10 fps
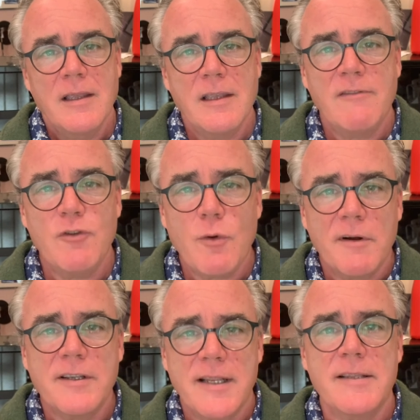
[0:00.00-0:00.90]
If you are
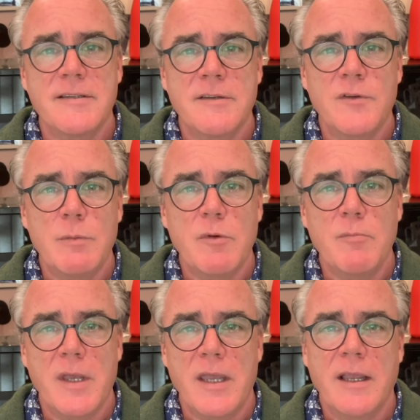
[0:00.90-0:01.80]
a sensitive human
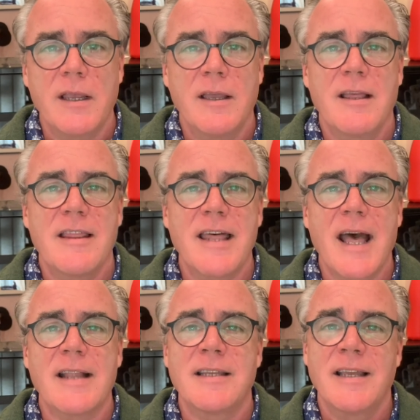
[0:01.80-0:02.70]
being,
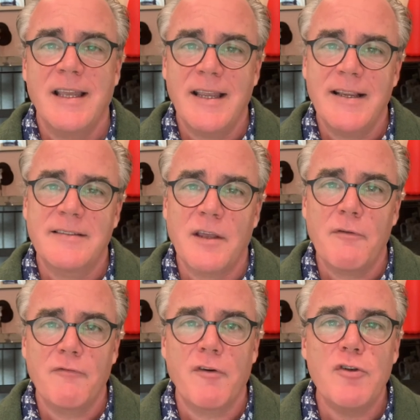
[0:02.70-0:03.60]
that is a
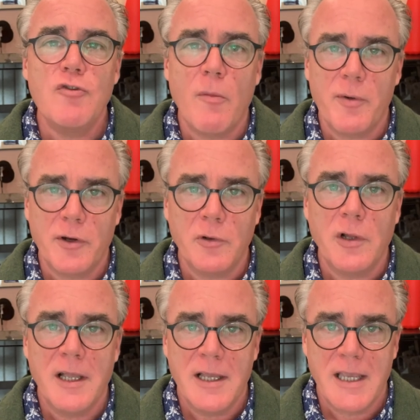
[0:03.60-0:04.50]

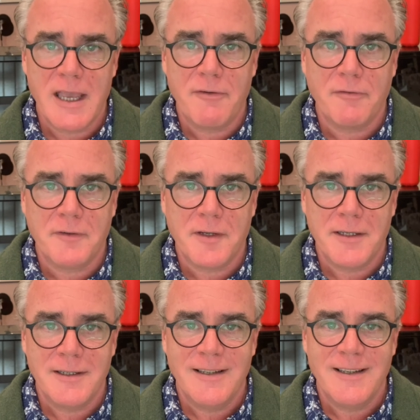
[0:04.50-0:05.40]
phenomenal gift.
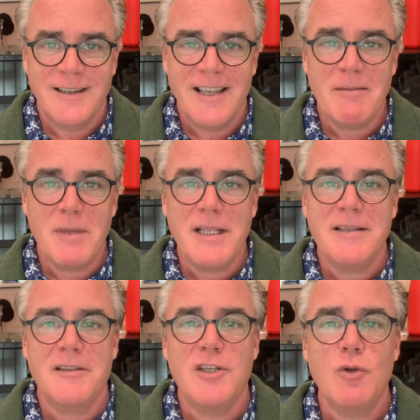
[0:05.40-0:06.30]
It means
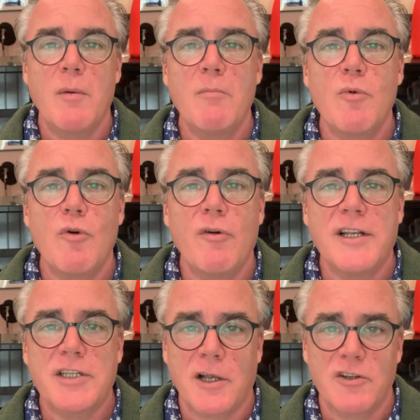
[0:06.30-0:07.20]
that you are more
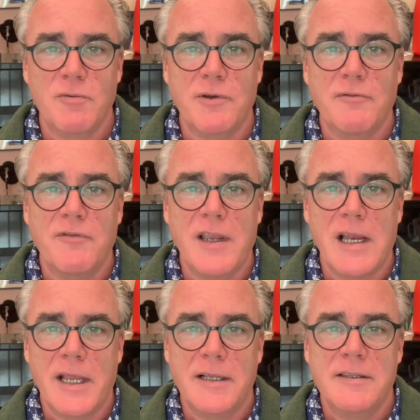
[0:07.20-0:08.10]
in touch with your
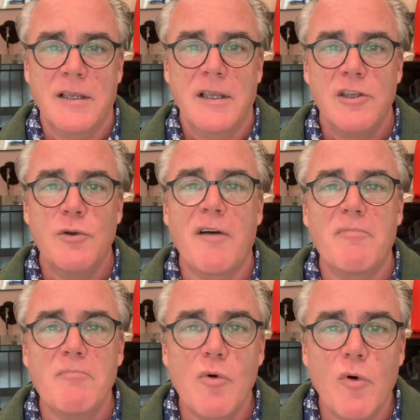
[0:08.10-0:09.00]
feelings. You have
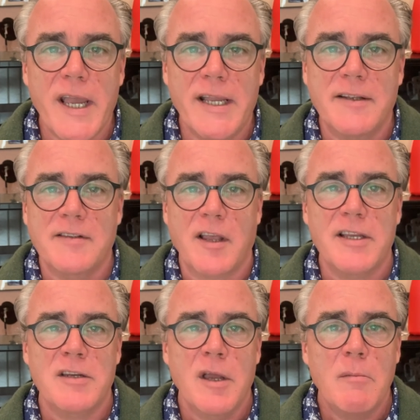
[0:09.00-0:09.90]
more
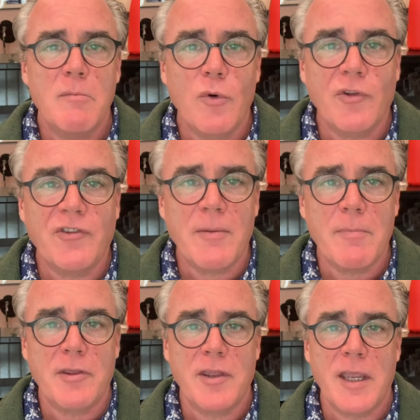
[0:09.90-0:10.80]
insight, more
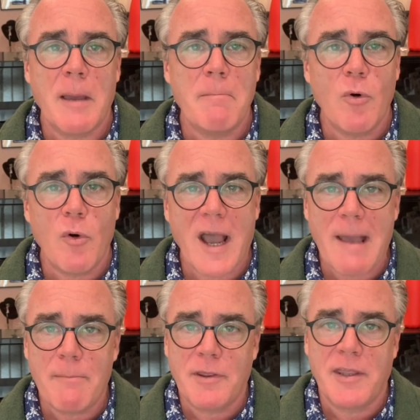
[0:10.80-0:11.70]
sympathy, more
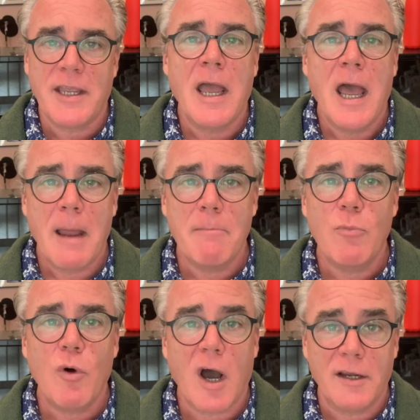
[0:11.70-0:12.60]
empathy, and
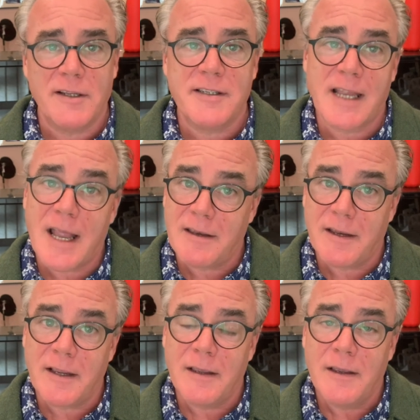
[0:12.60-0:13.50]
more
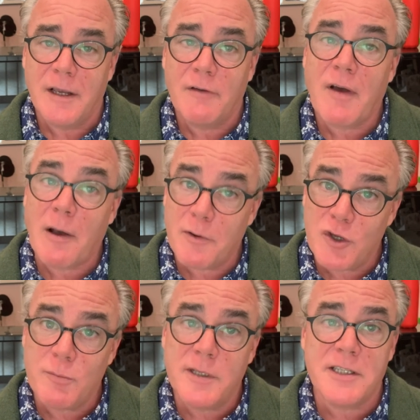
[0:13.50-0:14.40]
understanding of how
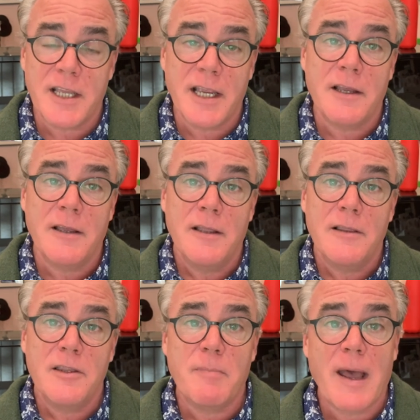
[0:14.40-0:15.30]
humans think
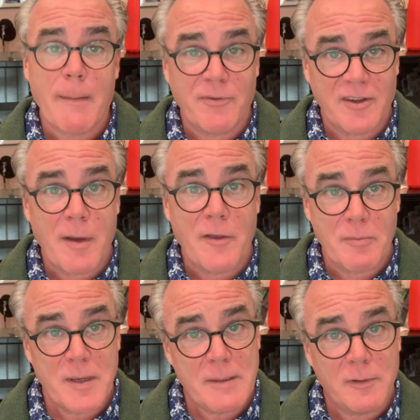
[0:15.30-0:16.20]
than perhaps some other
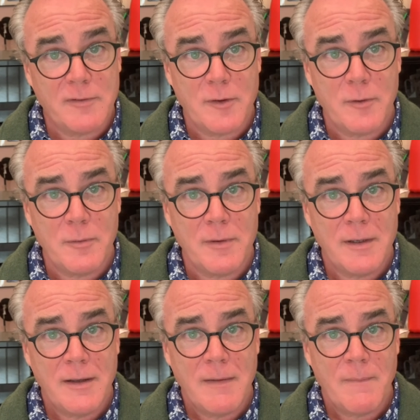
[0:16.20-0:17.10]
people do.
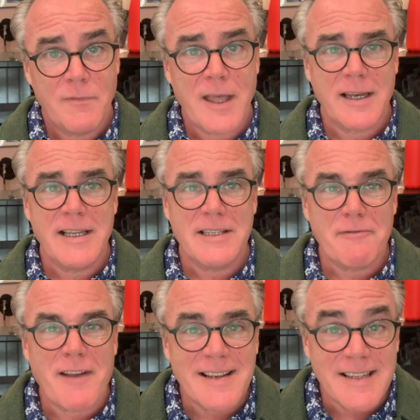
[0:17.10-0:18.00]
That is a
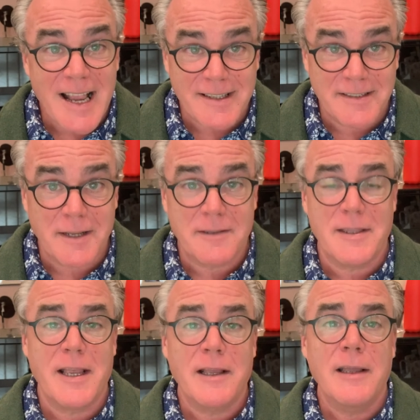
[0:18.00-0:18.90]
fantastic
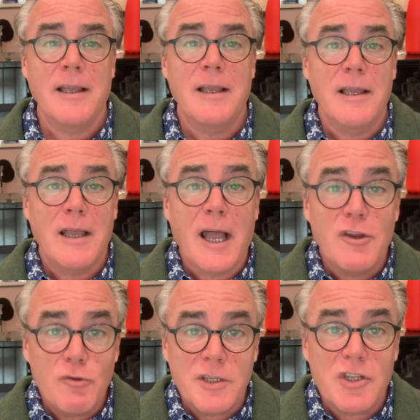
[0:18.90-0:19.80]
thing, and
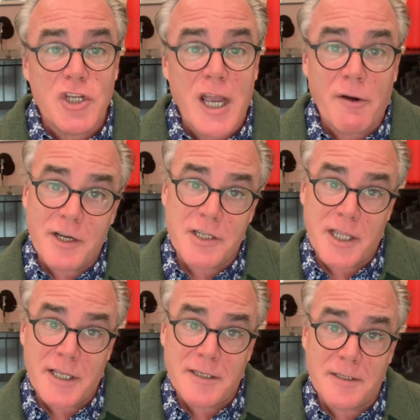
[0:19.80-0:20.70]
you must cherish
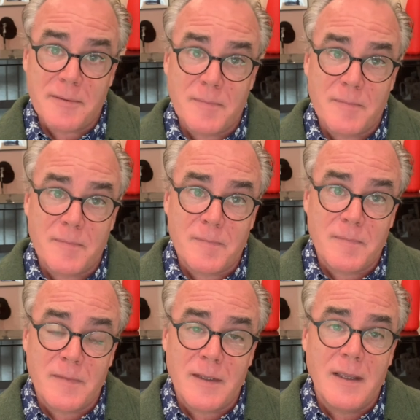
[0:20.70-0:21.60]
this.
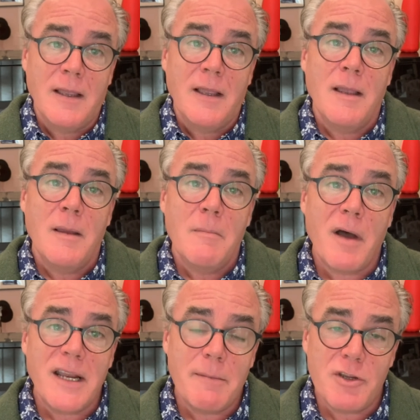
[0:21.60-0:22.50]

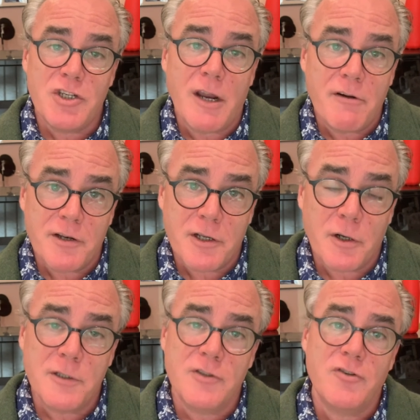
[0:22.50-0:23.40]
My name is Sheridan
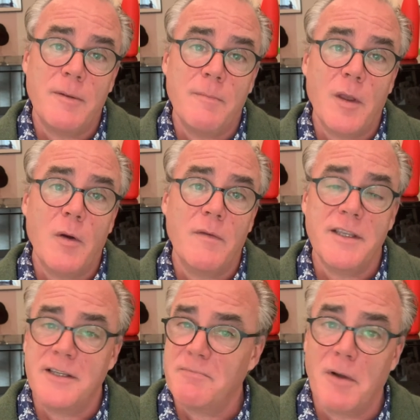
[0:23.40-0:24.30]
Coldstream.
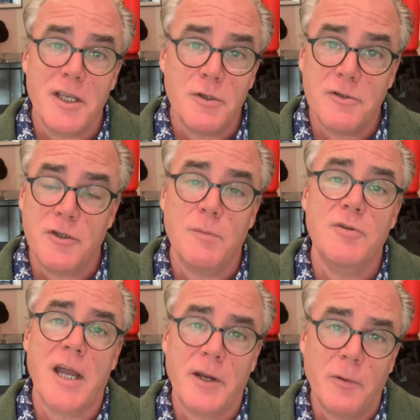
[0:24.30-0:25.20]
This is my YouTube
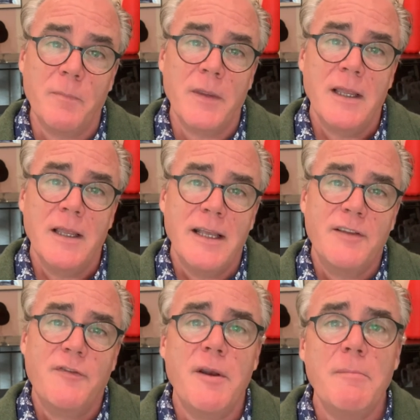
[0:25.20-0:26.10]
channel. It's
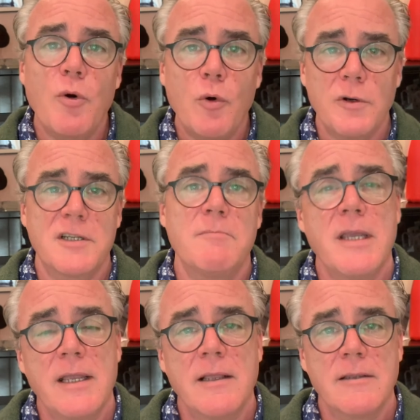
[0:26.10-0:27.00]
very important to
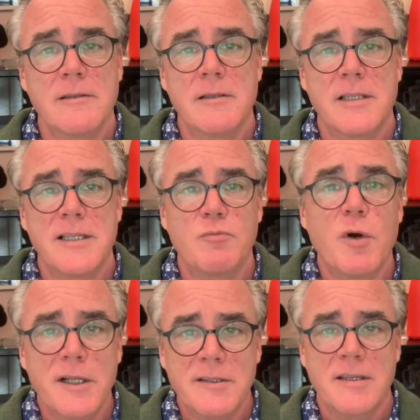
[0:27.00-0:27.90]
me that these
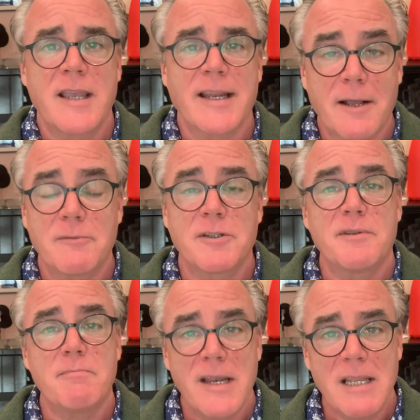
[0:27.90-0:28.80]
words get out to
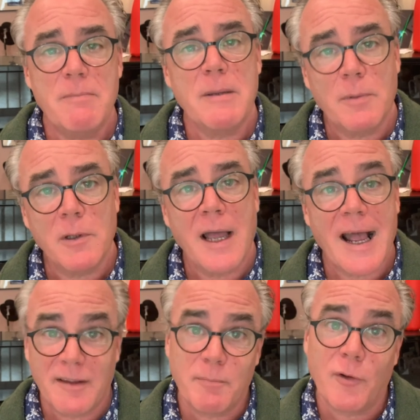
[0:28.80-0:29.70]
as many people
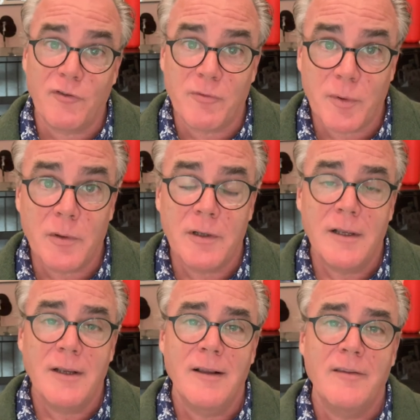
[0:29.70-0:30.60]
as possible.
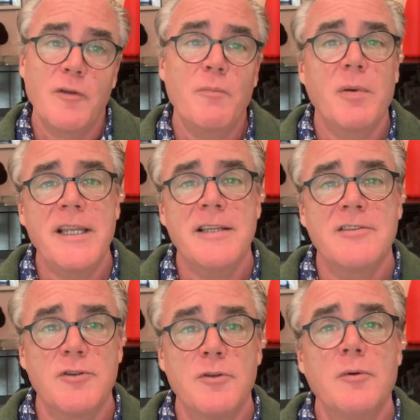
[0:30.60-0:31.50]
So please
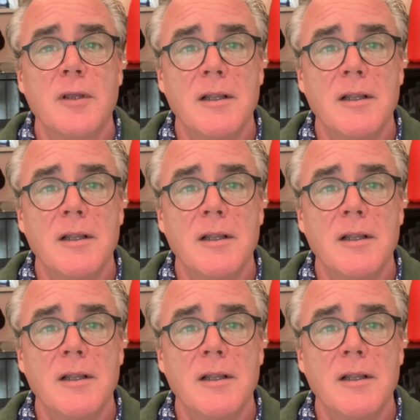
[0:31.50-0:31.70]
do